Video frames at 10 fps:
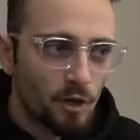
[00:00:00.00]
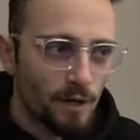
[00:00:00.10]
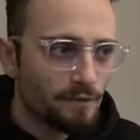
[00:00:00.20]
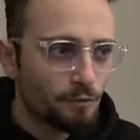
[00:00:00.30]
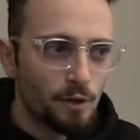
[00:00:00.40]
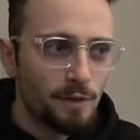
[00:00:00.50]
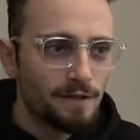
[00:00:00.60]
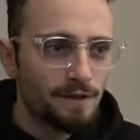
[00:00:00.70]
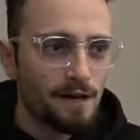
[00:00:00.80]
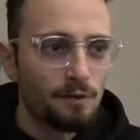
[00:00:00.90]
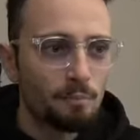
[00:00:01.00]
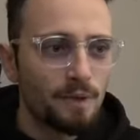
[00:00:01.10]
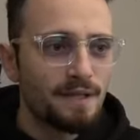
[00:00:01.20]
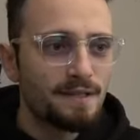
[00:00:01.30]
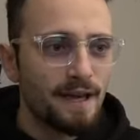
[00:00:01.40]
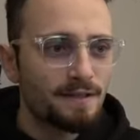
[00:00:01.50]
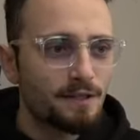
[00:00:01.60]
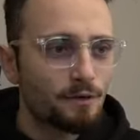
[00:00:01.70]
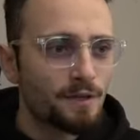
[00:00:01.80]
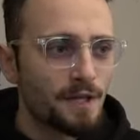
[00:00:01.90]
Queen F three, Queen D five, a little peace dance
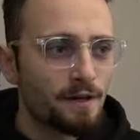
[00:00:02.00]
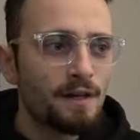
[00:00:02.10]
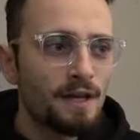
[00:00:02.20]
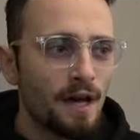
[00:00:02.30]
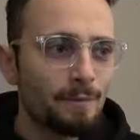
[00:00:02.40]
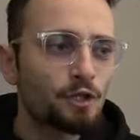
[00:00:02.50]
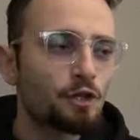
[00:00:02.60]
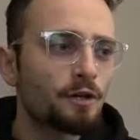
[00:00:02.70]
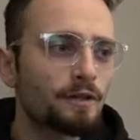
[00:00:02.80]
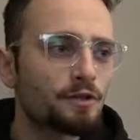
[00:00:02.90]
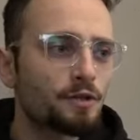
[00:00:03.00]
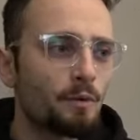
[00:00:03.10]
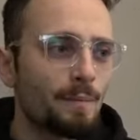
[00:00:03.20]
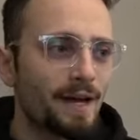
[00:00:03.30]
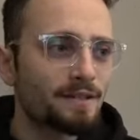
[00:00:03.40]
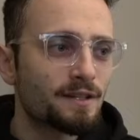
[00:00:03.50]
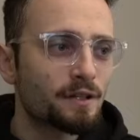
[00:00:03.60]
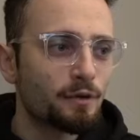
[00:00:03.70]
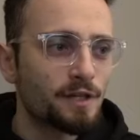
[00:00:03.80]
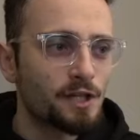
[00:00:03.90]
here in the center. I mean, surely there's no way Magnus is going to
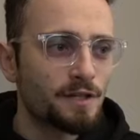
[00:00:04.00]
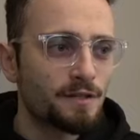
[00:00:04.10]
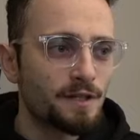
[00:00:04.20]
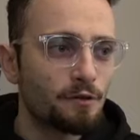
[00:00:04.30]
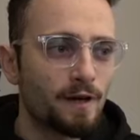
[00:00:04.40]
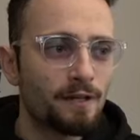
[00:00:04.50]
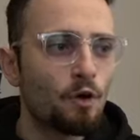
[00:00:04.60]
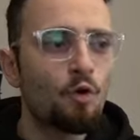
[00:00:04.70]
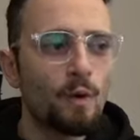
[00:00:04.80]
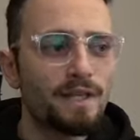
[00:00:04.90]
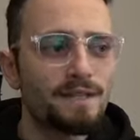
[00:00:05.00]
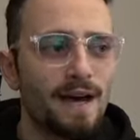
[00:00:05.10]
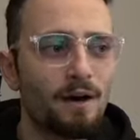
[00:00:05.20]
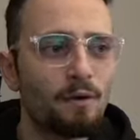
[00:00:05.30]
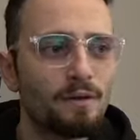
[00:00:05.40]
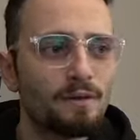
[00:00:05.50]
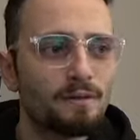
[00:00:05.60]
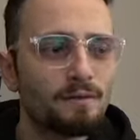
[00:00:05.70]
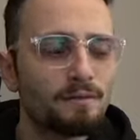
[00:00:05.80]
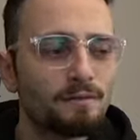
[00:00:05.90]
create chances here, right? No queens now.
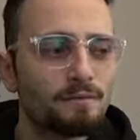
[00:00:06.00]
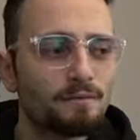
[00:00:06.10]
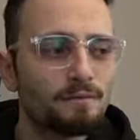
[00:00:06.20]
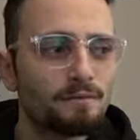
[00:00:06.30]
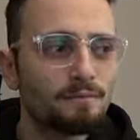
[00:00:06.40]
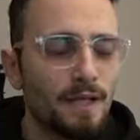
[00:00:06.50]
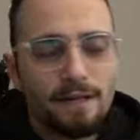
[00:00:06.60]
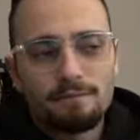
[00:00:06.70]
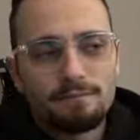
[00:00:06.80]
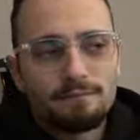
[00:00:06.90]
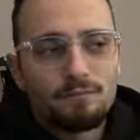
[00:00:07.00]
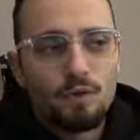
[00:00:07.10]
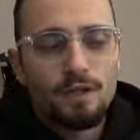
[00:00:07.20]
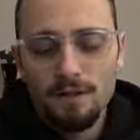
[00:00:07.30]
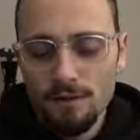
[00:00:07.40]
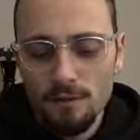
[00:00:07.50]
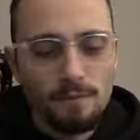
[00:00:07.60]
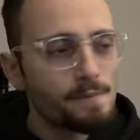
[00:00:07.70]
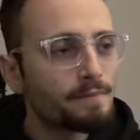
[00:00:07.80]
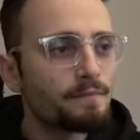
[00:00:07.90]
Like, what are you going to do?
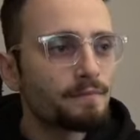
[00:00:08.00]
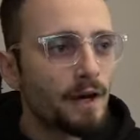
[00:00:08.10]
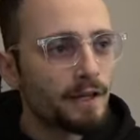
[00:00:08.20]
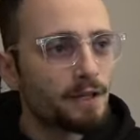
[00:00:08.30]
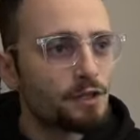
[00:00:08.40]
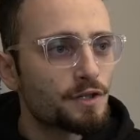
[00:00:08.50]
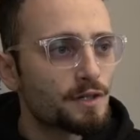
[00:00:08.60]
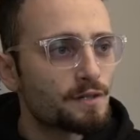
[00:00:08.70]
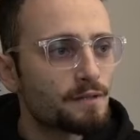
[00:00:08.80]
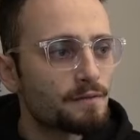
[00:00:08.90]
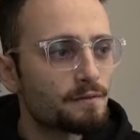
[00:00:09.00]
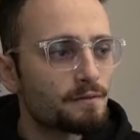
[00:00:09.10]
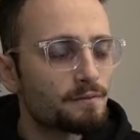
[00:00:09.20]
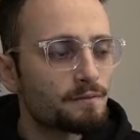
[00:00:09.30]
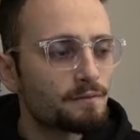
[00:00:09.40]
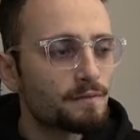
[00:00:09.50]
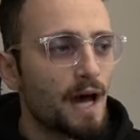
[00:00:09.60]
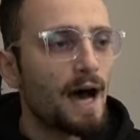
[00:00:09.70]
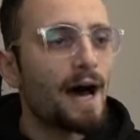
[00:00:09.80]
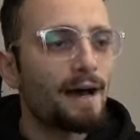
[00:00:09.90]
All right, King G six.
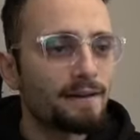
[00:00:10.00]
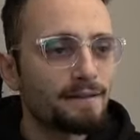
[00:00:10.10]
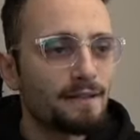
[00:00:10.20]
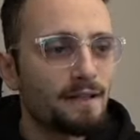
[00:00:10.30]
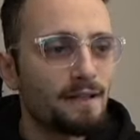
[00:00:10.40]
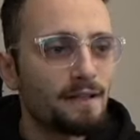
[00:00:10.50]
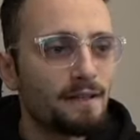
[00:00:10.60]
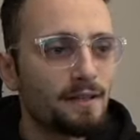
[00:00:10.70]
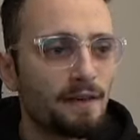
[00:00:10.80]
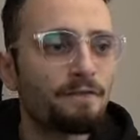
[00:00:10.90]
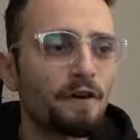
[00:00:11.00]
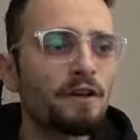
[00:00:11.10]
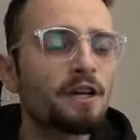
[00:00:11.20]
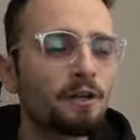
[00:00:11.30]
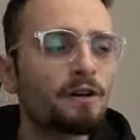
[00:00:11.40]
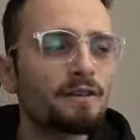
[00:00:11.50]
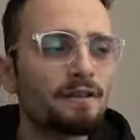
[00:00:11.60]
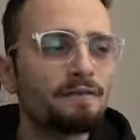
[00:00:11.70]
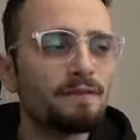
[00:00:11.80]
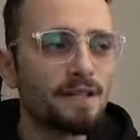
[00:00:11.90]
Ah. Okay, very clear
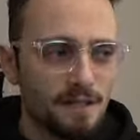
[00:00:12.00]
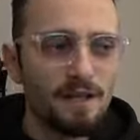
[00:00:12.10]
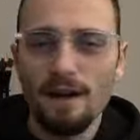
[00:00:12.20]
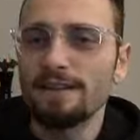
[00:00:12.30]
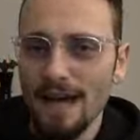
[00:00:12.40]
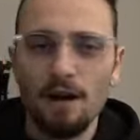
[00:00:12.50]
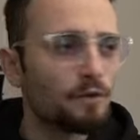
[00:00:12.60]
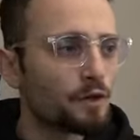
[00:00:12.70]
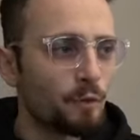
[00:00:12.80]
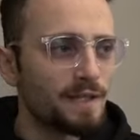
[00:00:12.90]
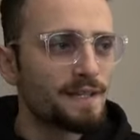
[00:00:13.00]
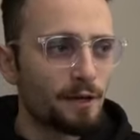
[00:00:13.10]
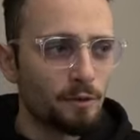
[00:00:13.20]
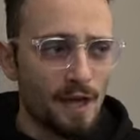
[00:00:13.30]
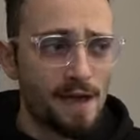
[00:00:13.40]
that he's going to attack on the queen side with